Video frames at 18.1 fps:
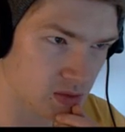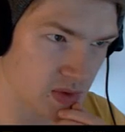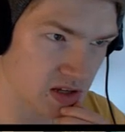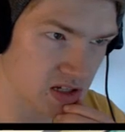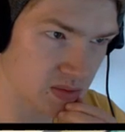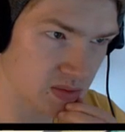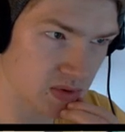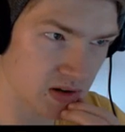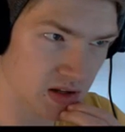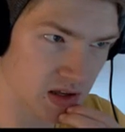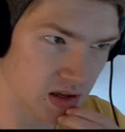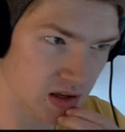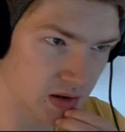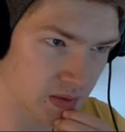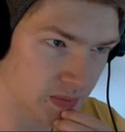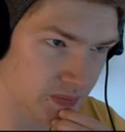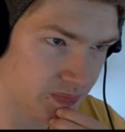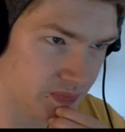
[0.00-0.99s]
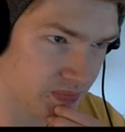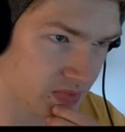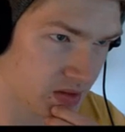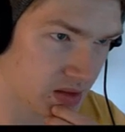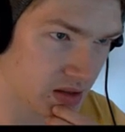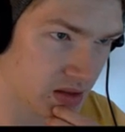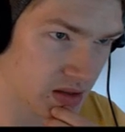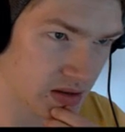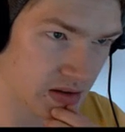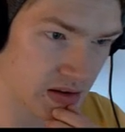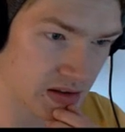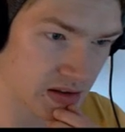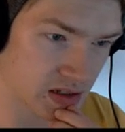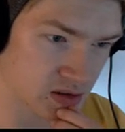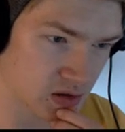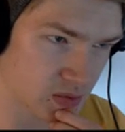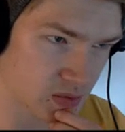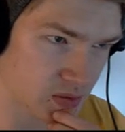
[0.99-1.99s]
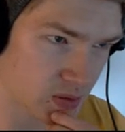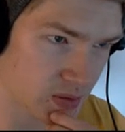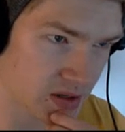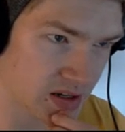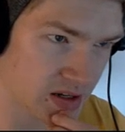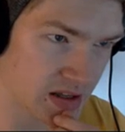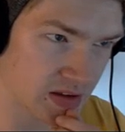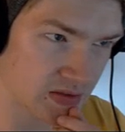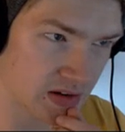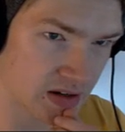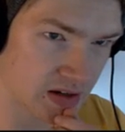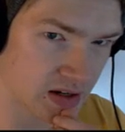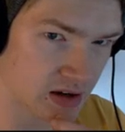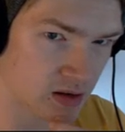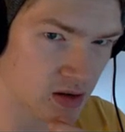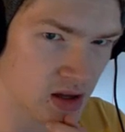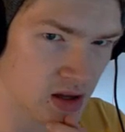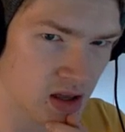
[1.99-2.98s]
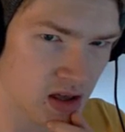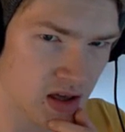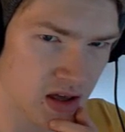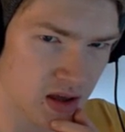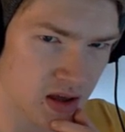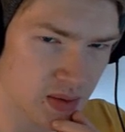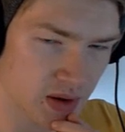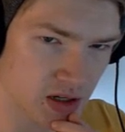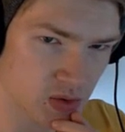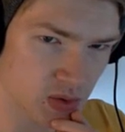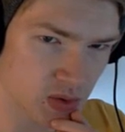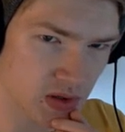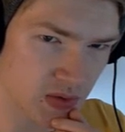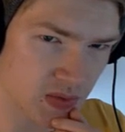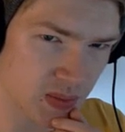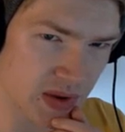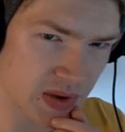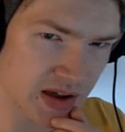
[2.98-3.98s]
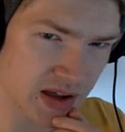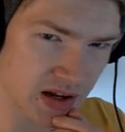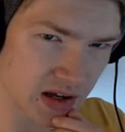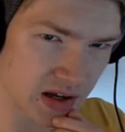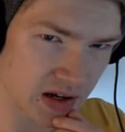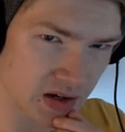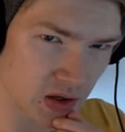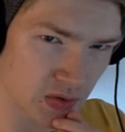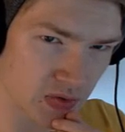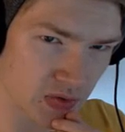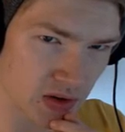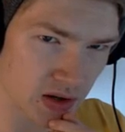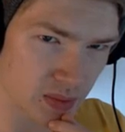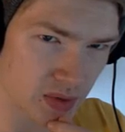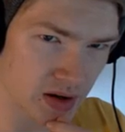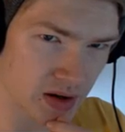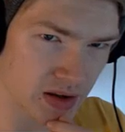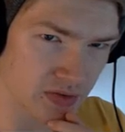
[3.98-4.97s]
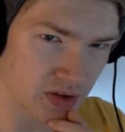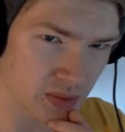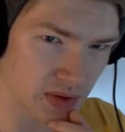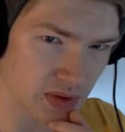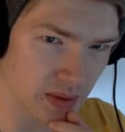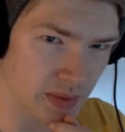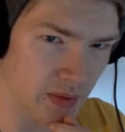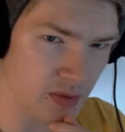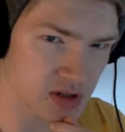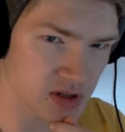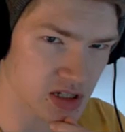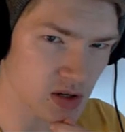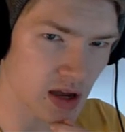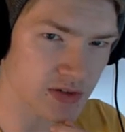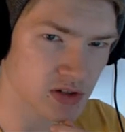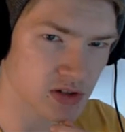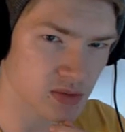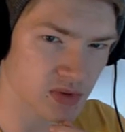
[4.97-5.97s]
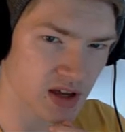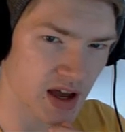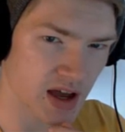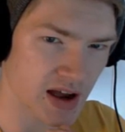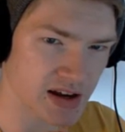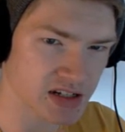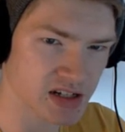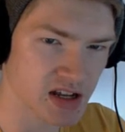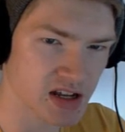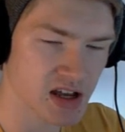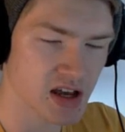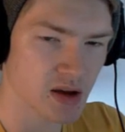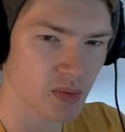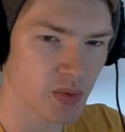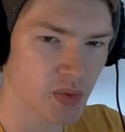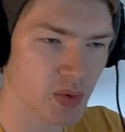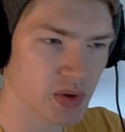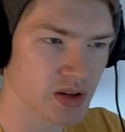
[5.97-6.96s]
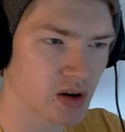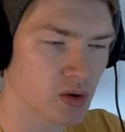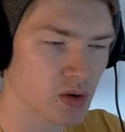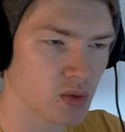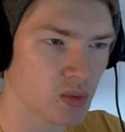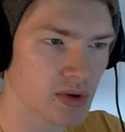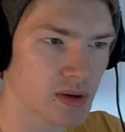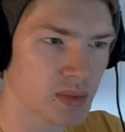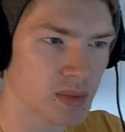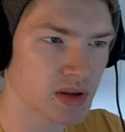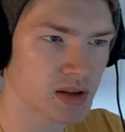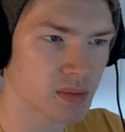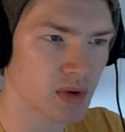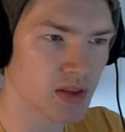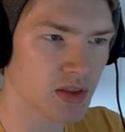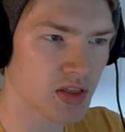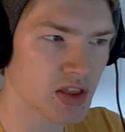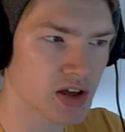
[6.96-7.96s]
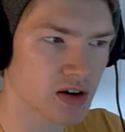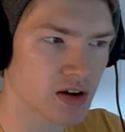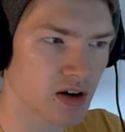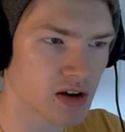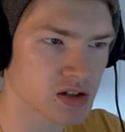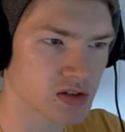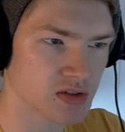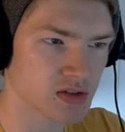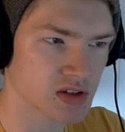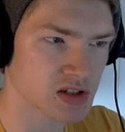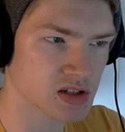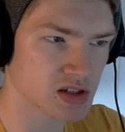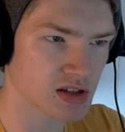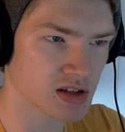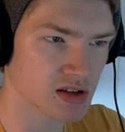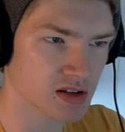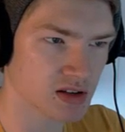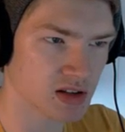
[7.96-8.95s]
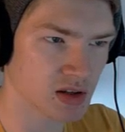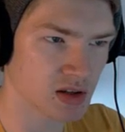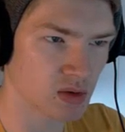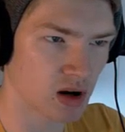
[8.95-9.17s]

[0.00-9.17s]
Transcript: easy money in. That's what we probably need right now, because we're not making like an awful lot of money from it. I mean, we still have some cash, but we don't. I mean, the monthly costs of this new